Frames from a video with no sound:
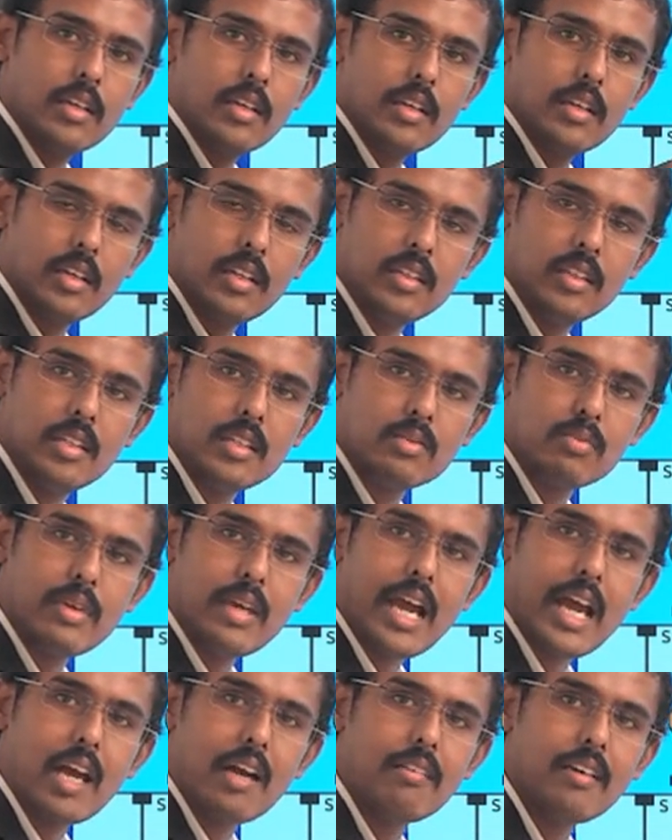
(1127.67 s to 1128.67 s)
in this we
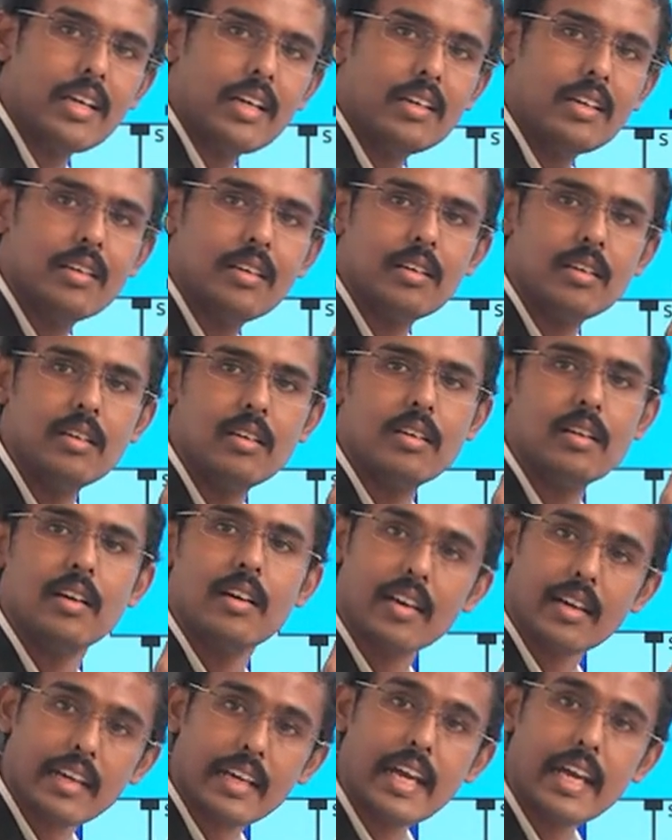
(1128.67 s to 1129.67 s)
have
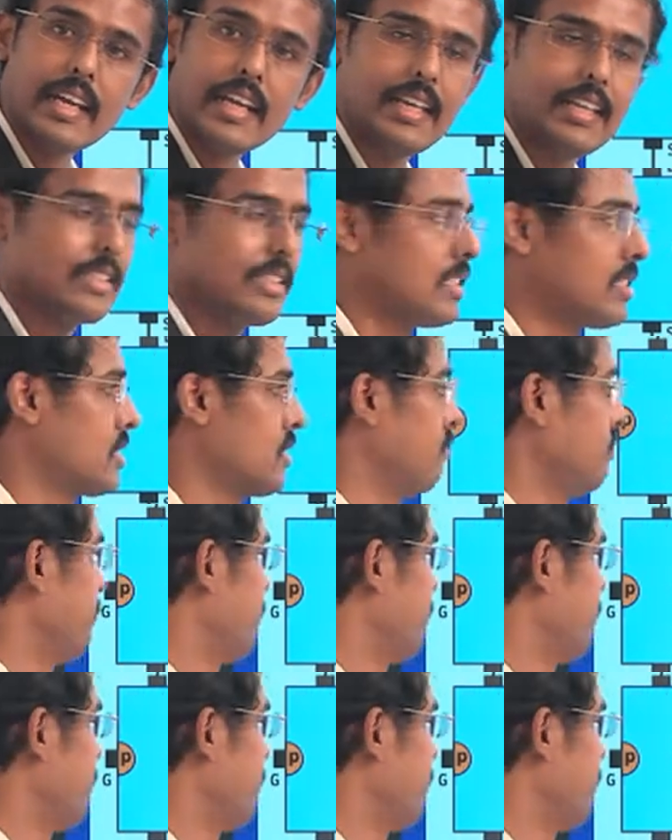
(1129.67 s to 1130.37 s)
a gating system.